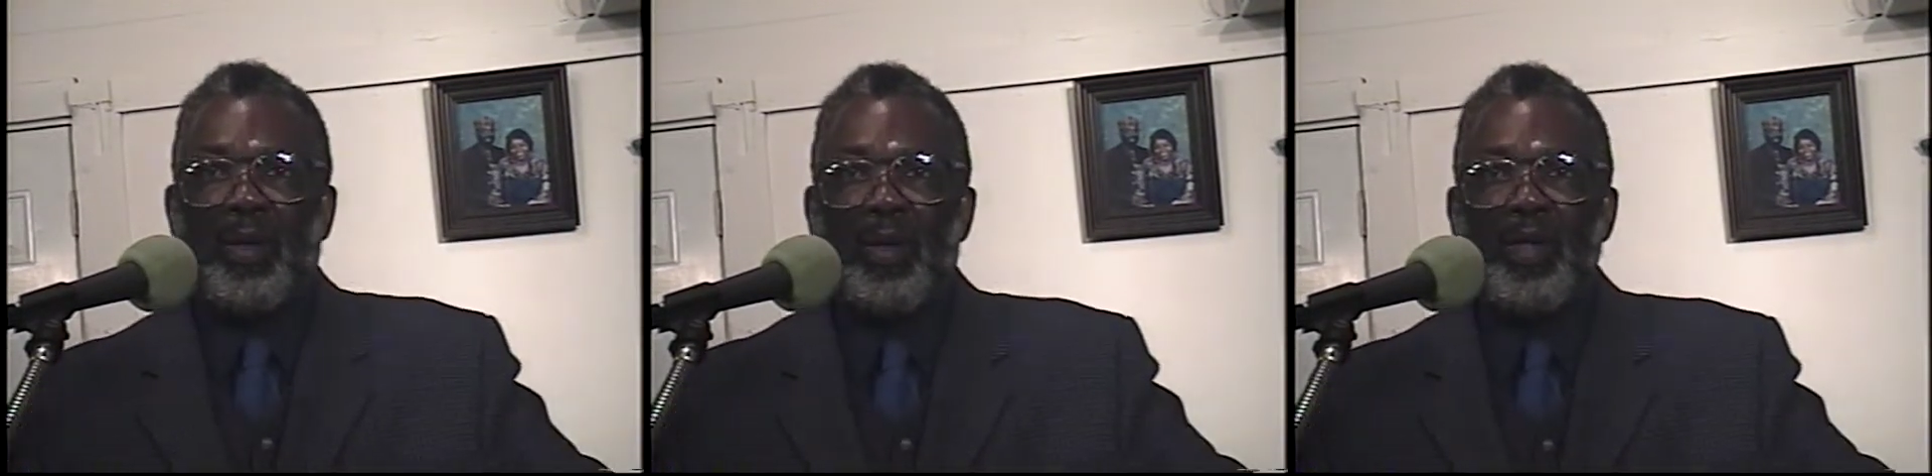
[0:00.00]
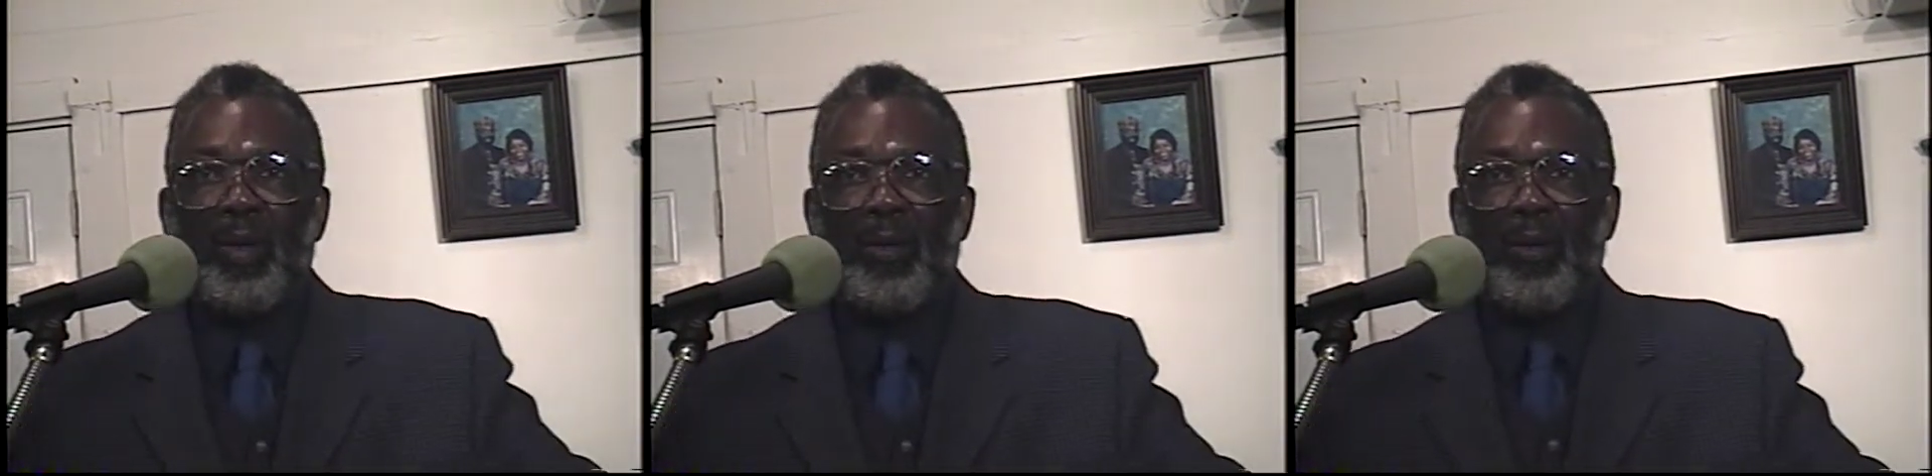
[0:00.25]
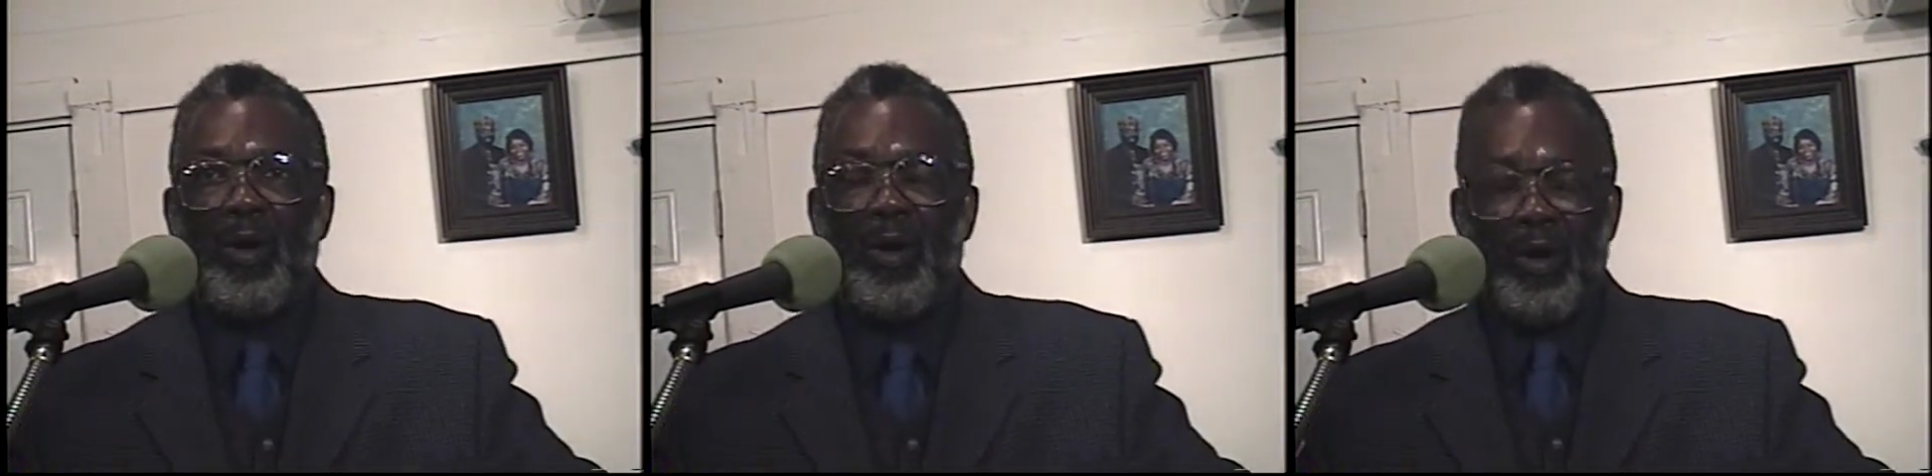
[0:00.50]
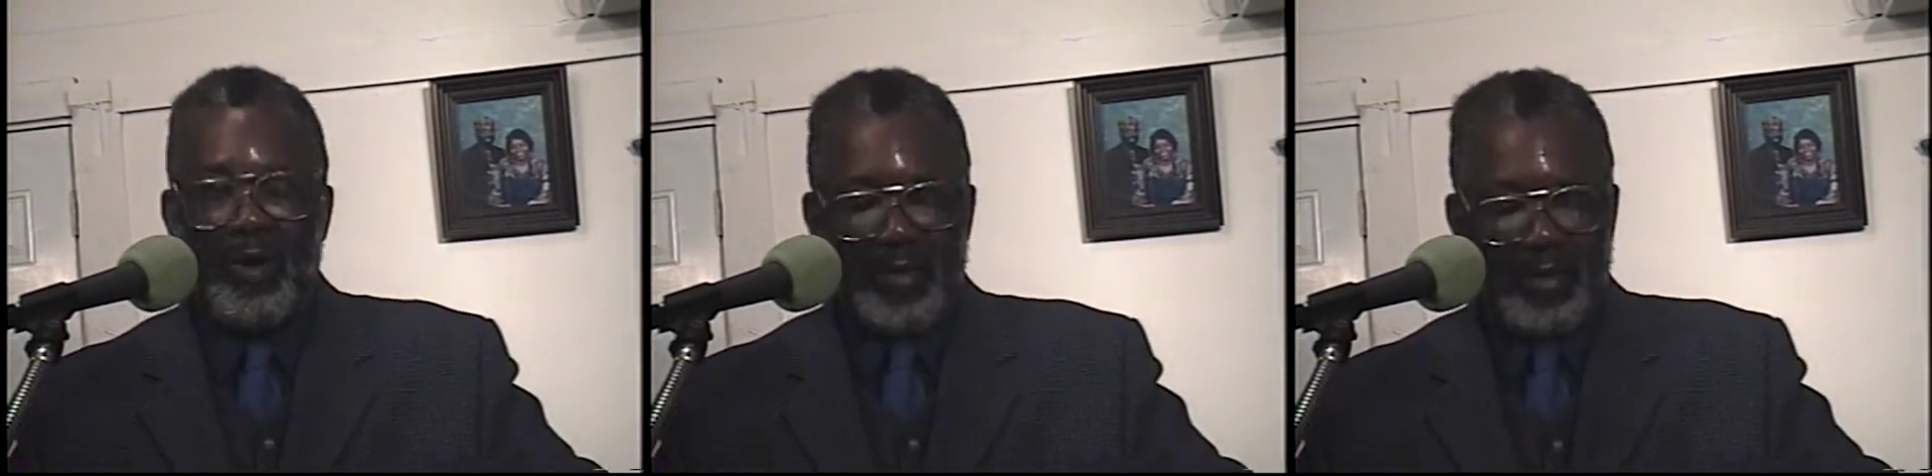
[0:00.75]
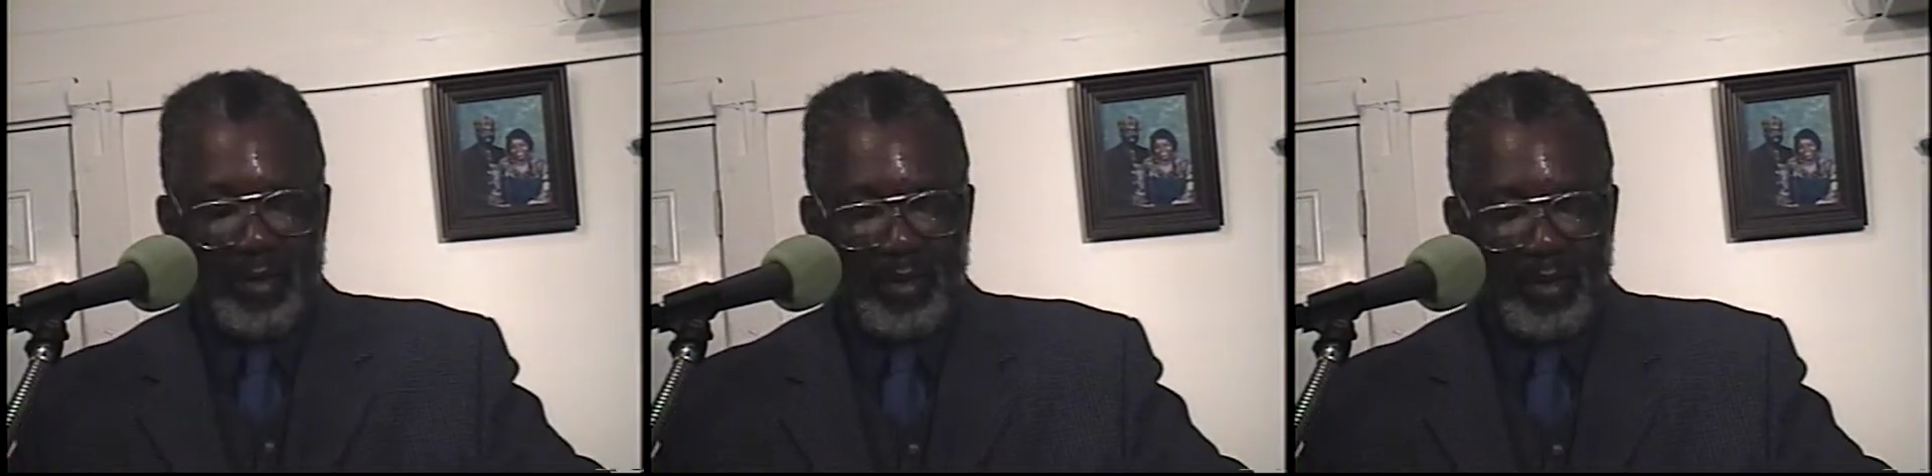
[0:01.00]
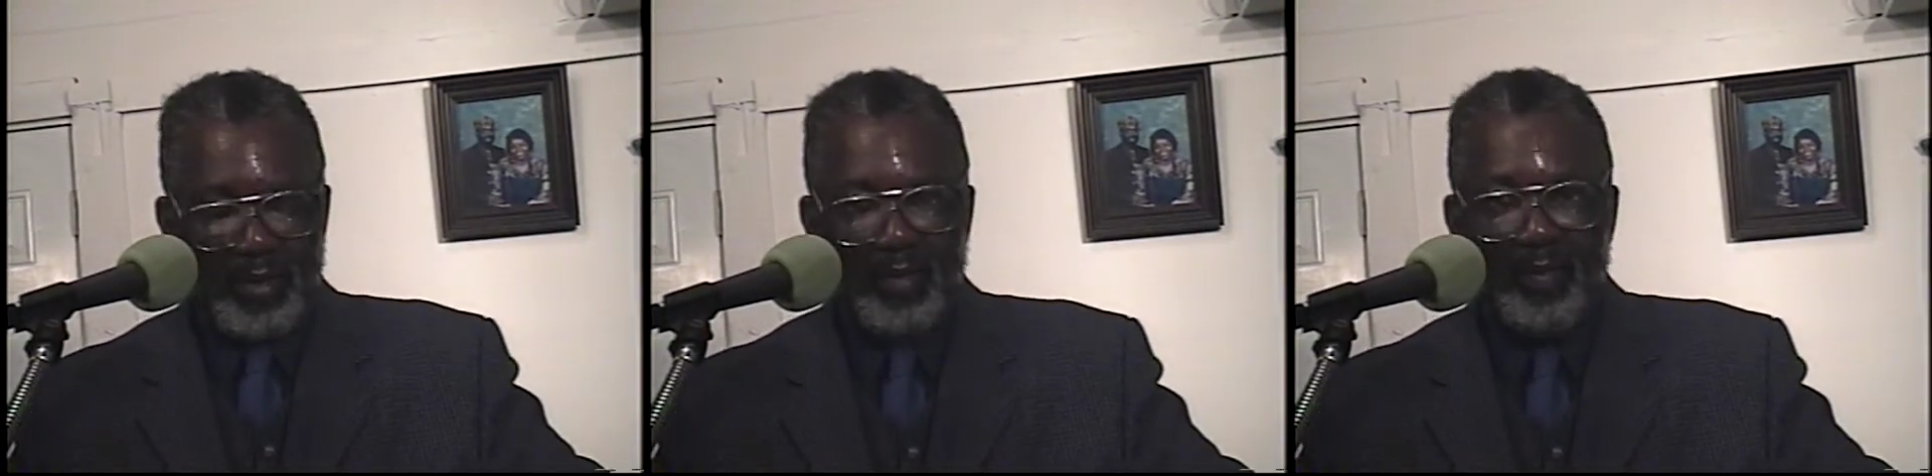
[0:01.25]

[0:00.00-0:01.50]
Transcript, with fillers: on the cross.